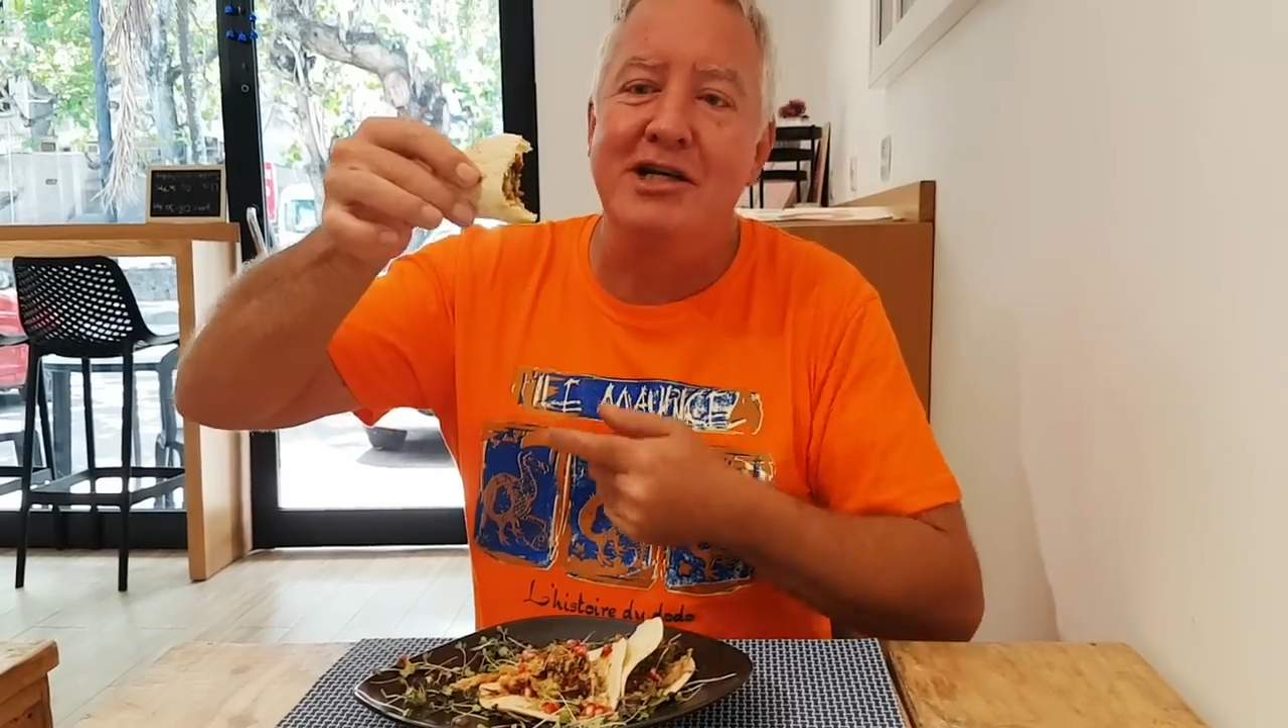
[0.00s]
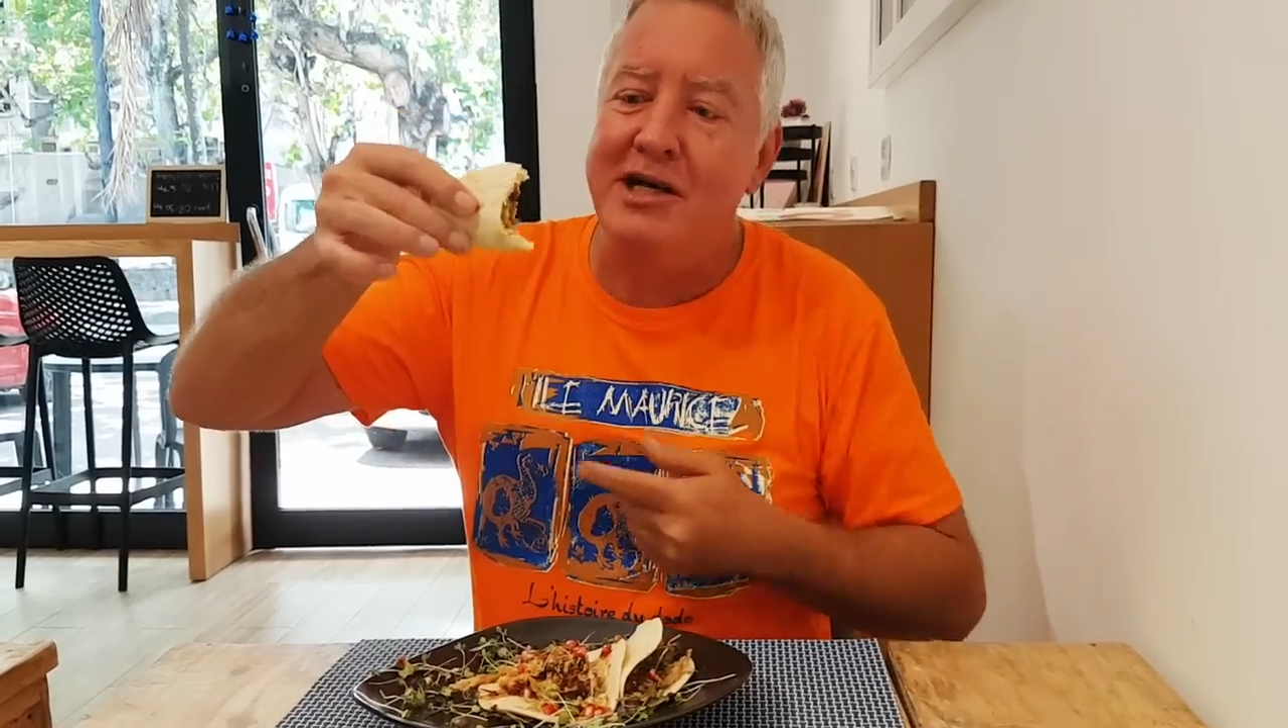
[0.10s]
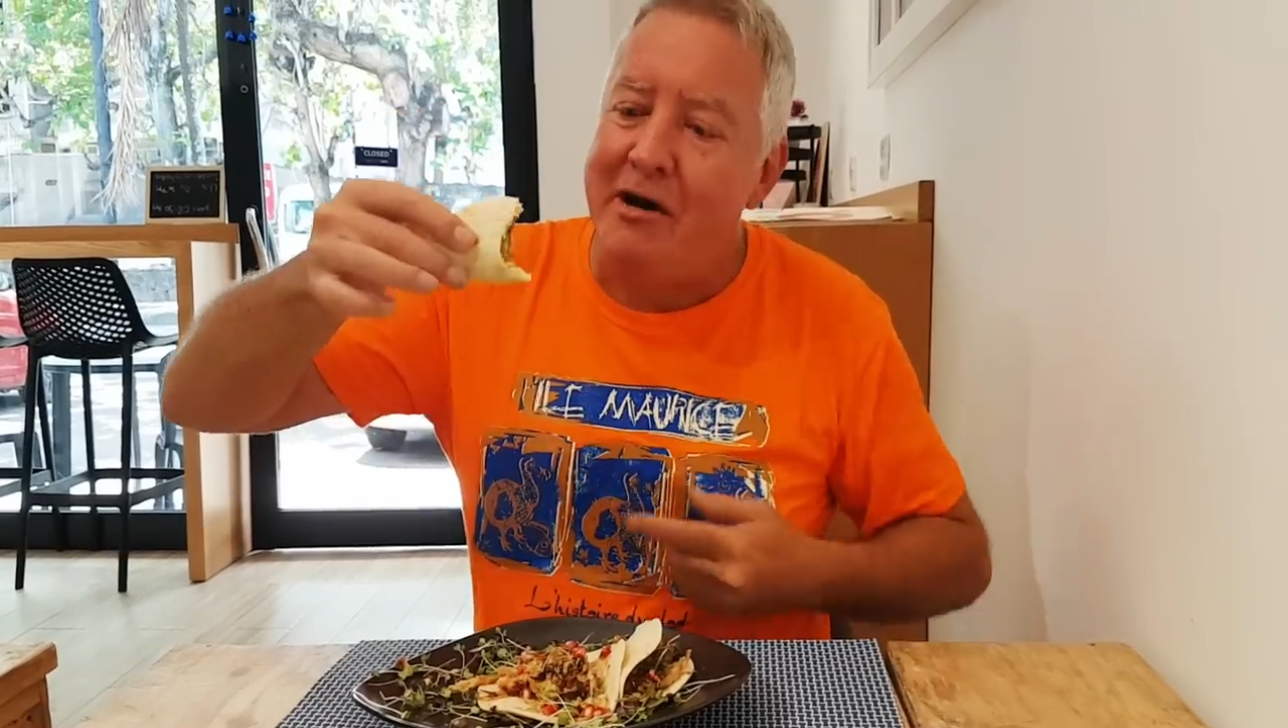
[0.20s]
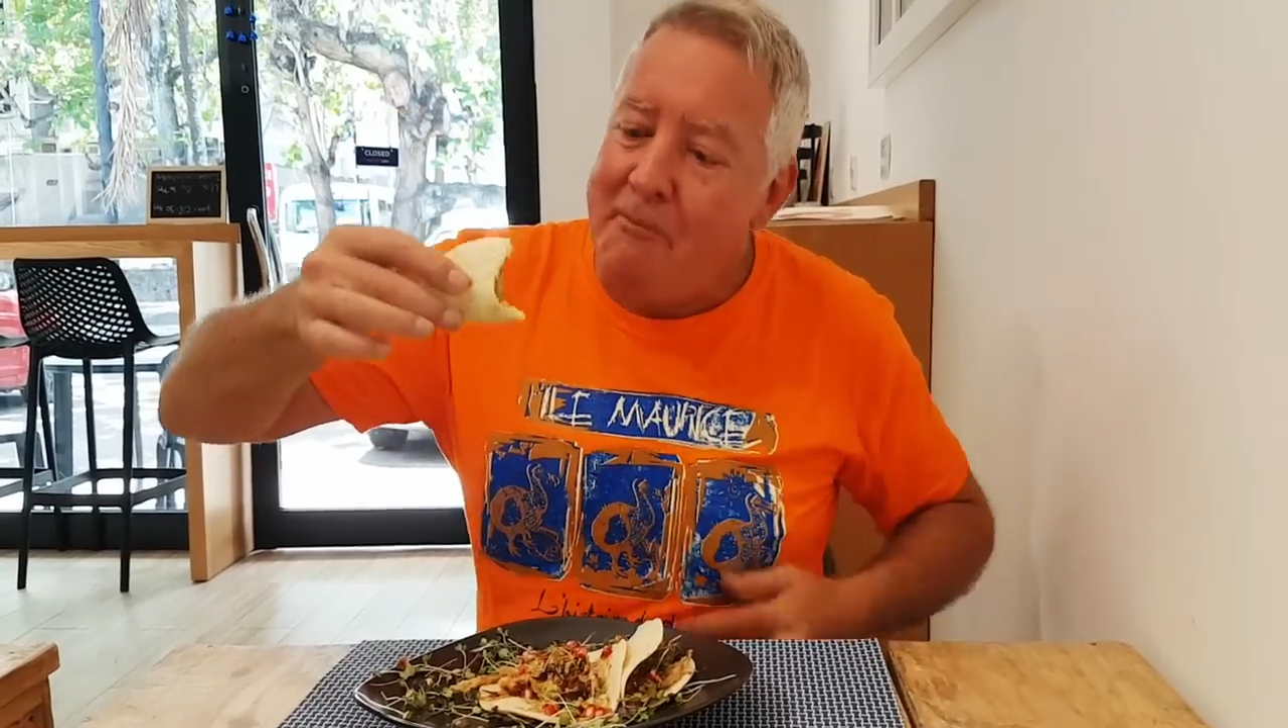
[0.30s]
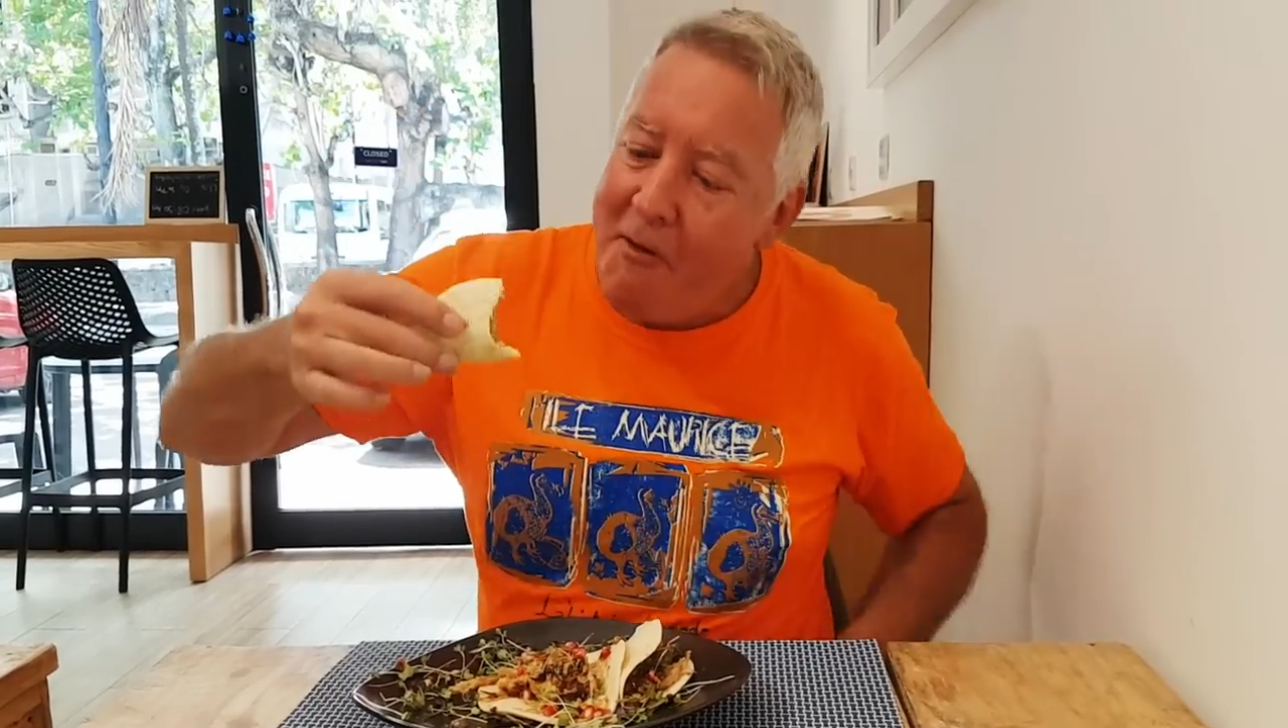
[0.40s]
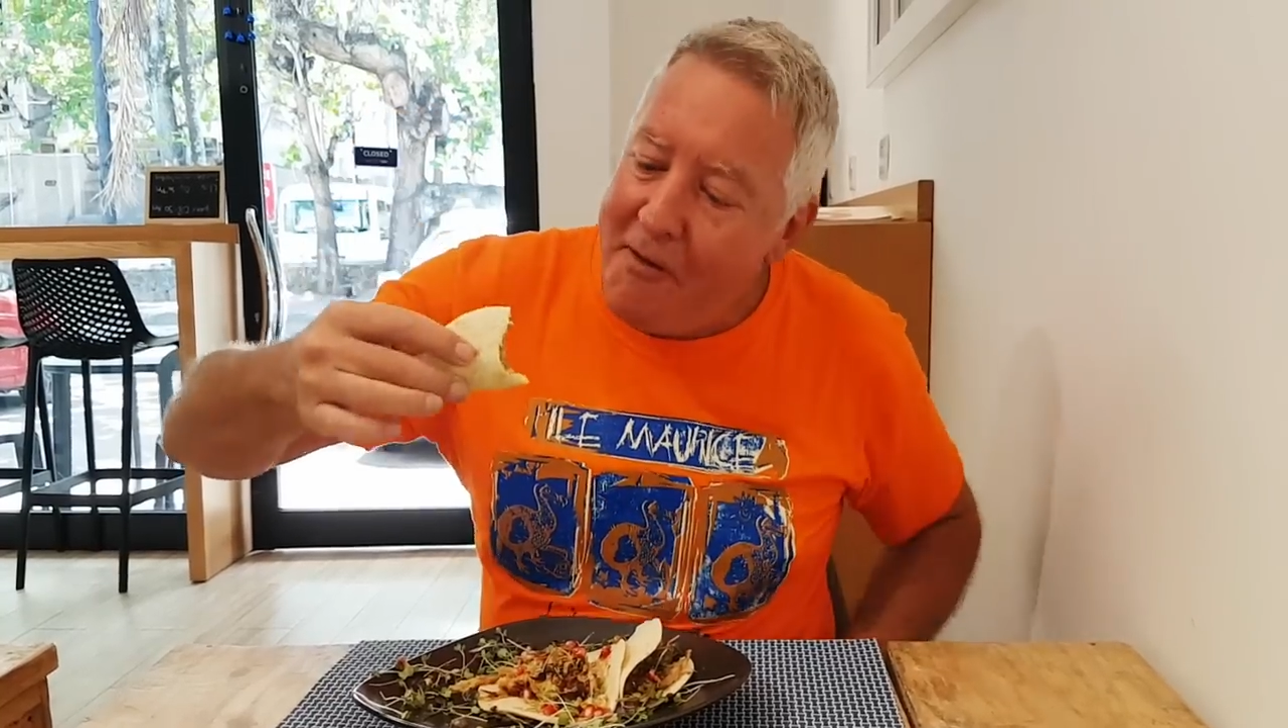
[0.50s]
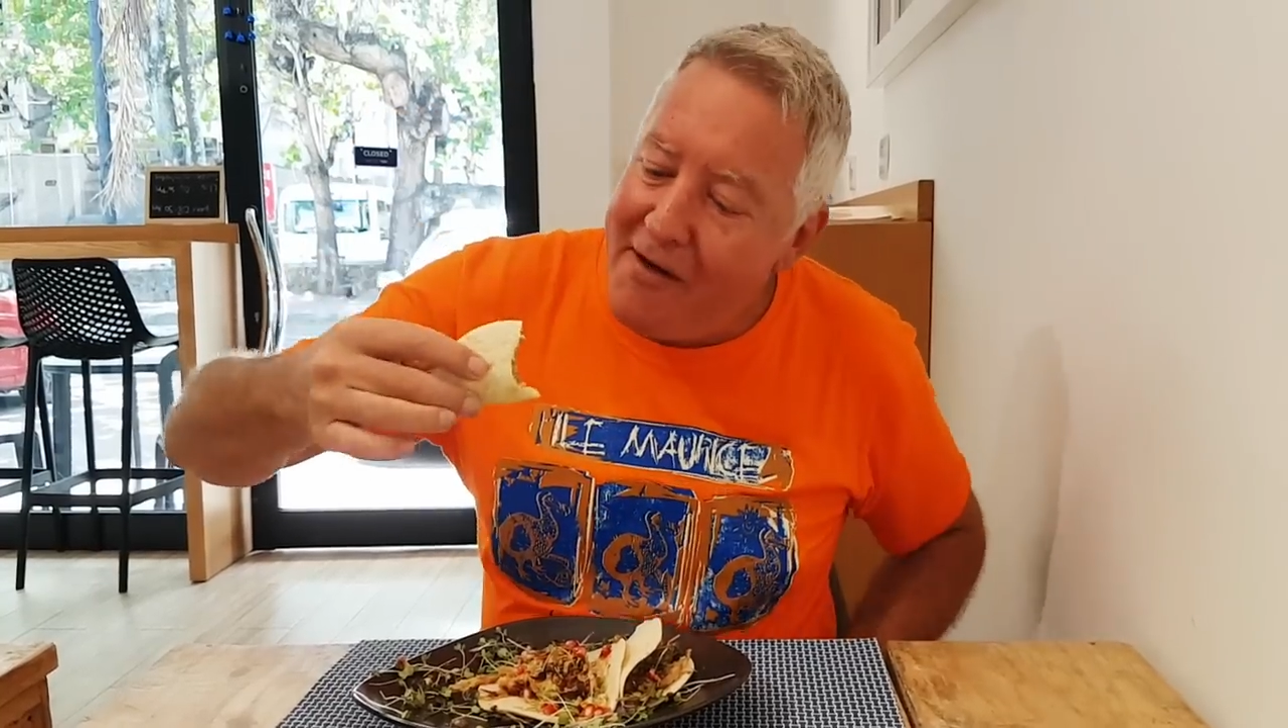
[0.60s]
dinner.